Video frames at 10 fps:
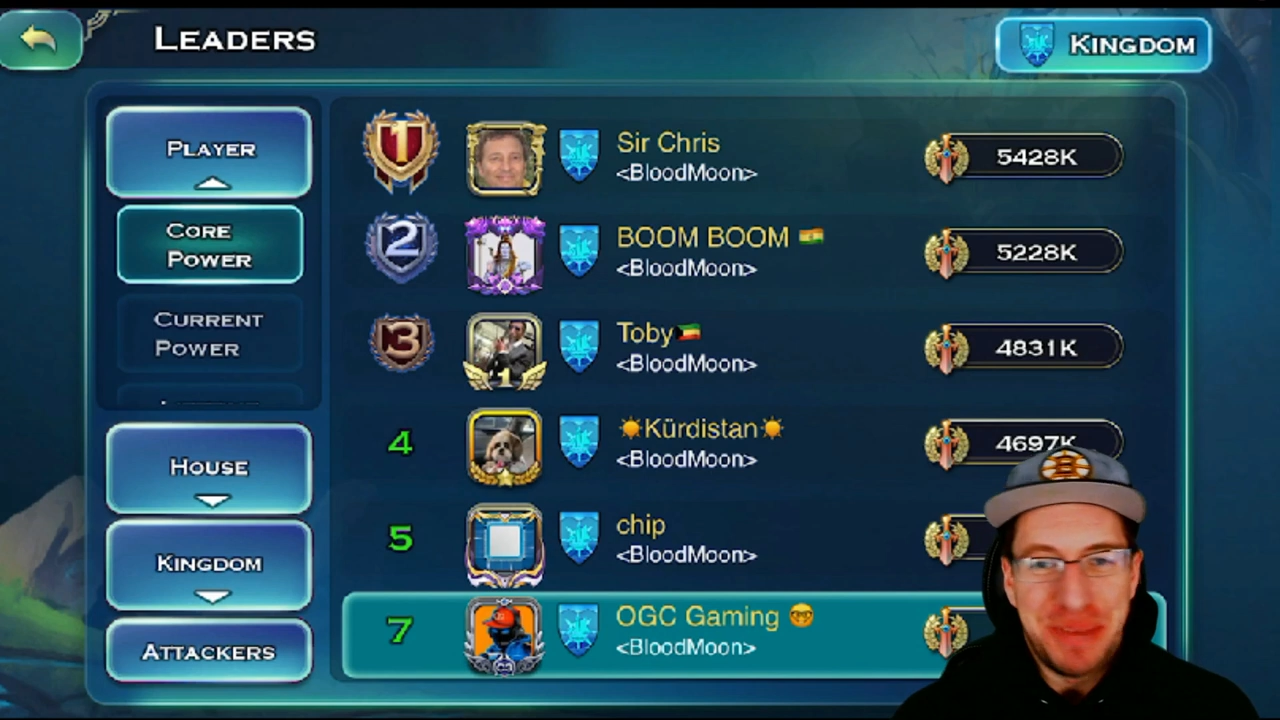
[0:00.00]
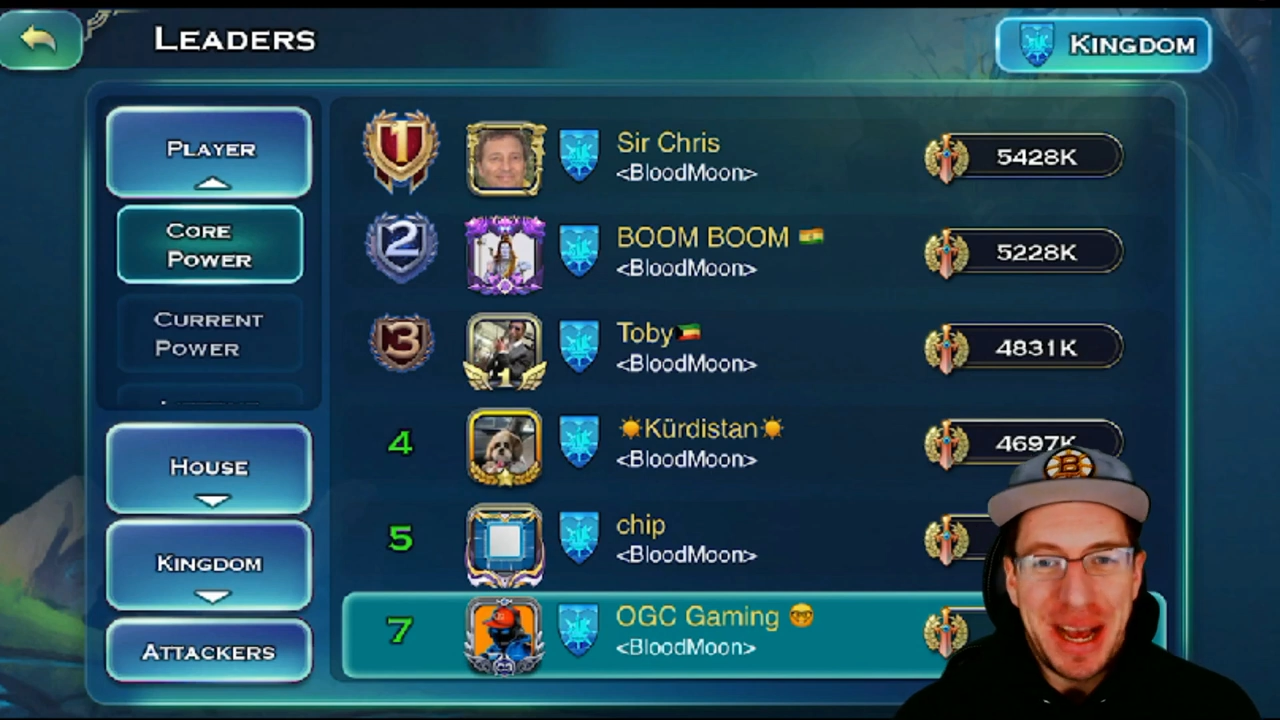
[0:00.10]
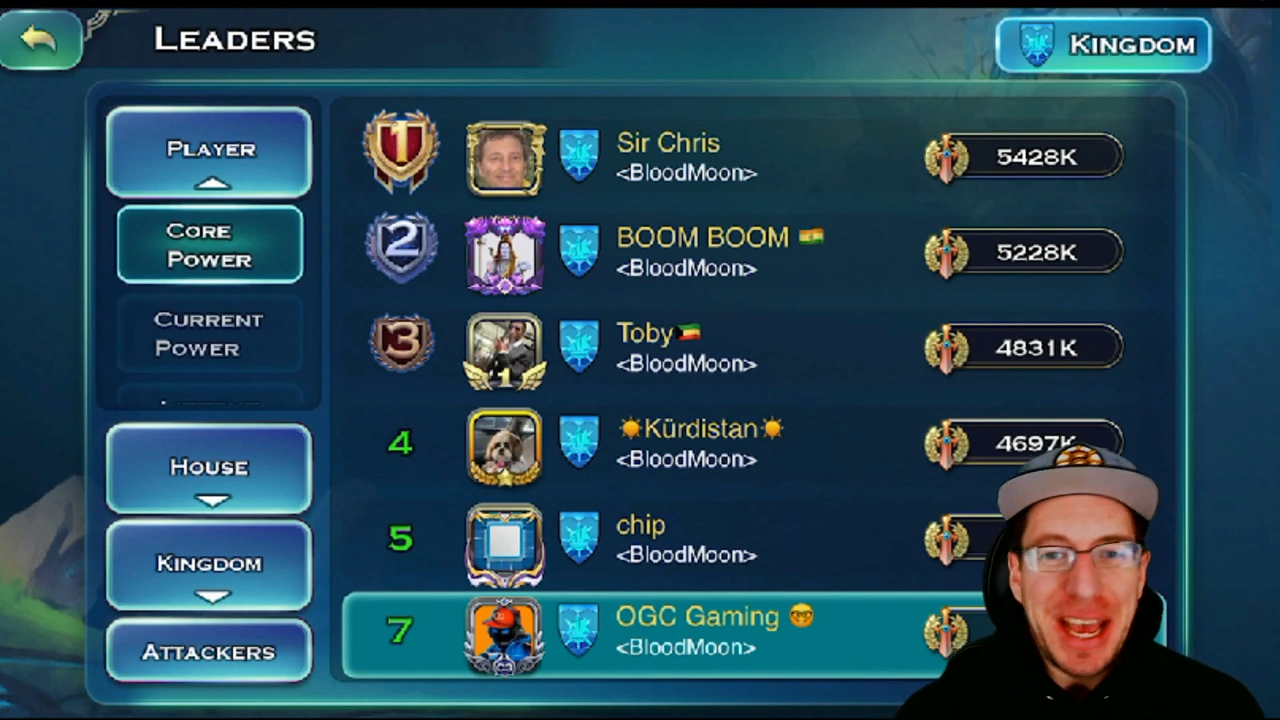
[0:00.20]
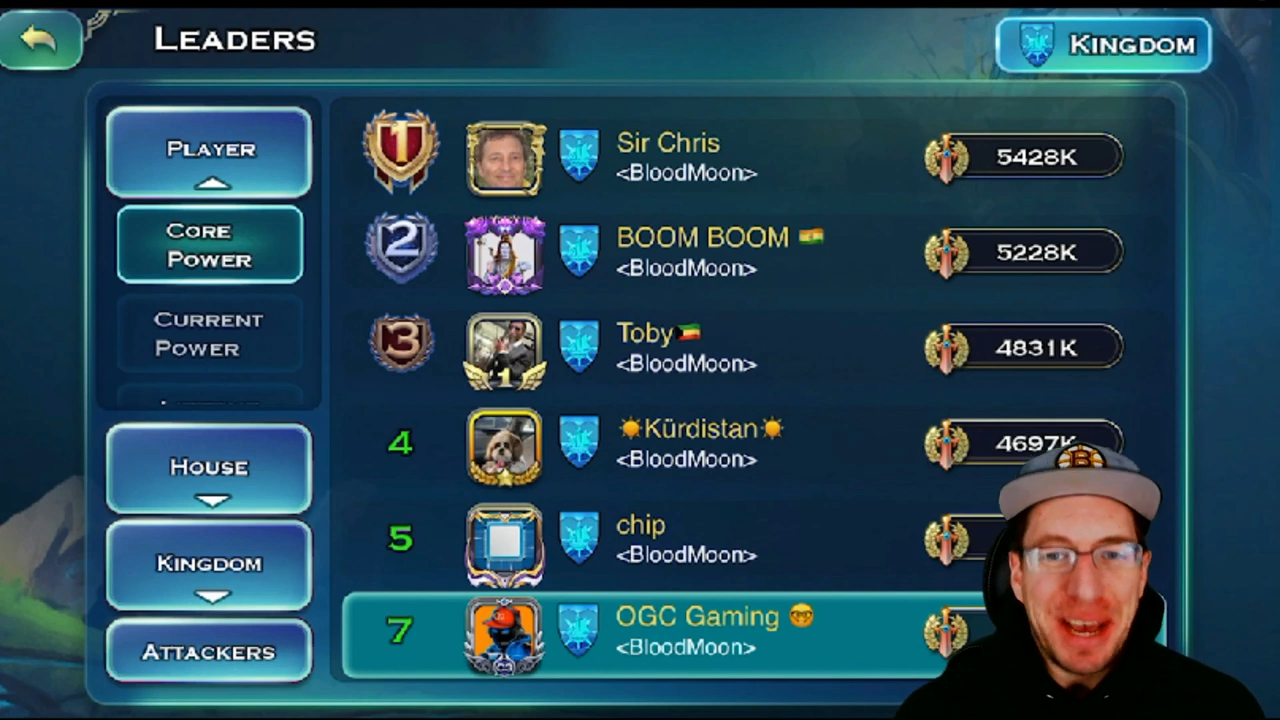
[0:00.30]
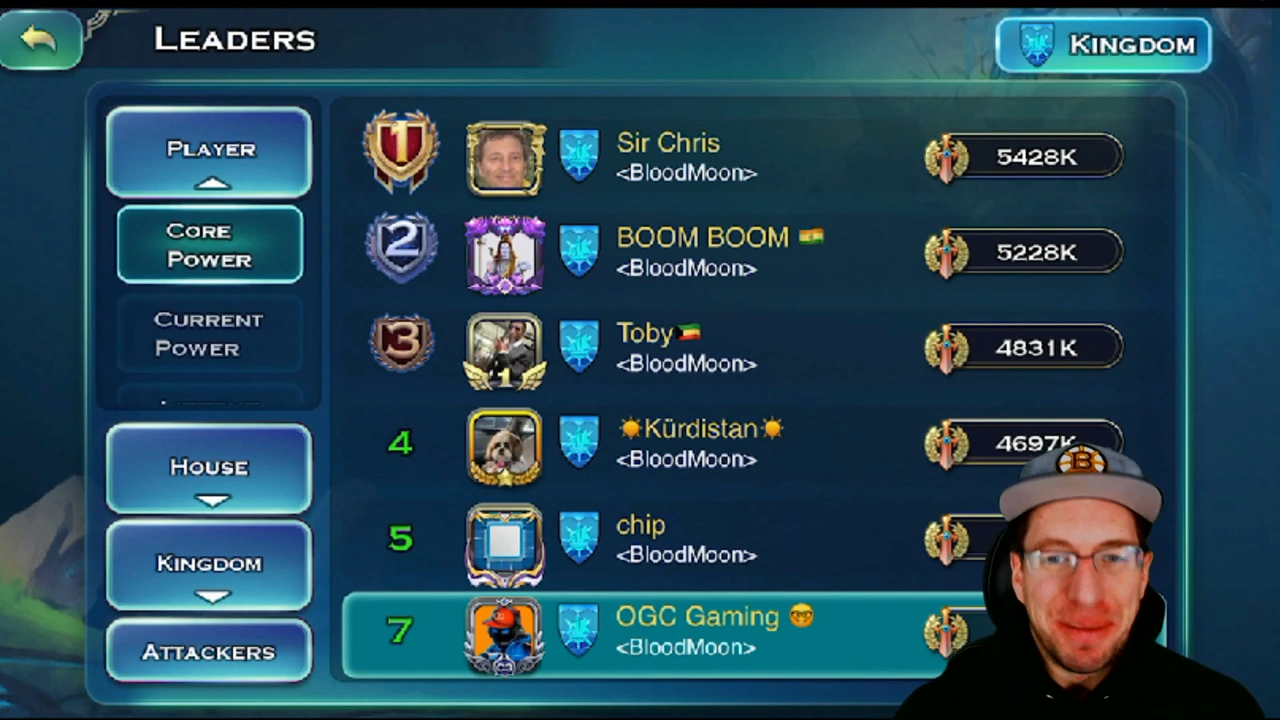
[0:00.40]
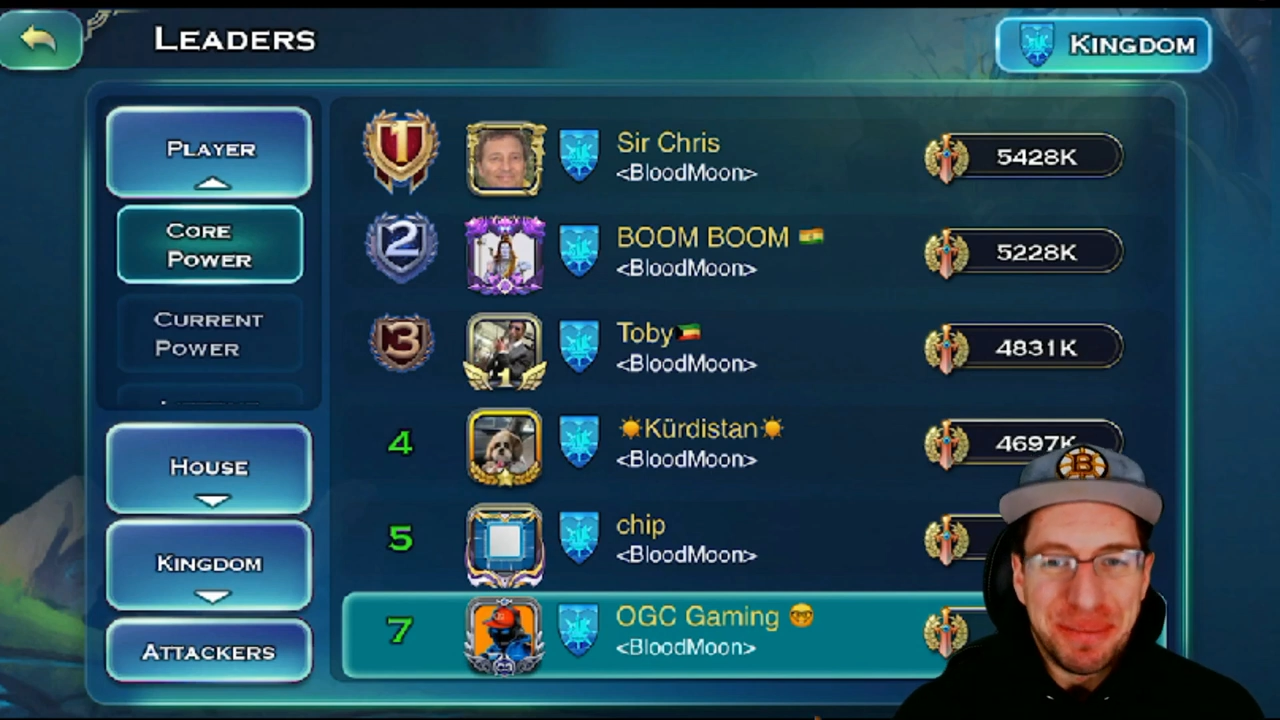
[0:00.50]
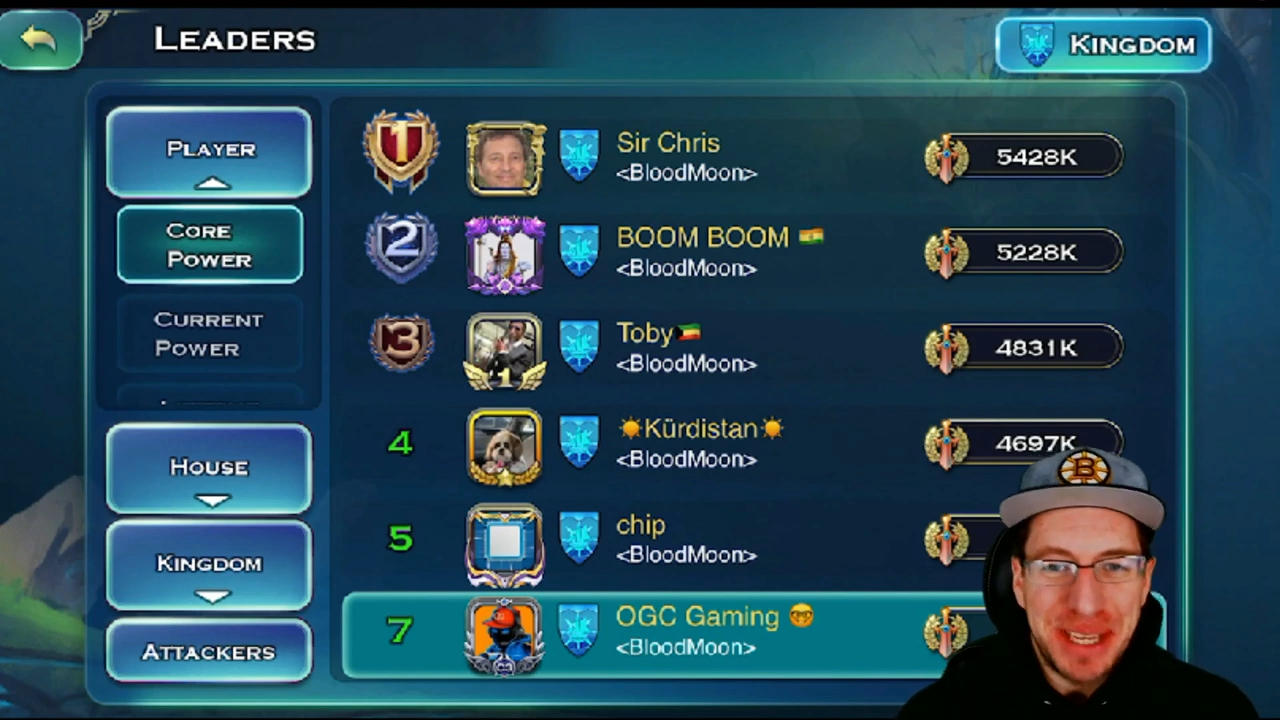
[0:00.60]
I am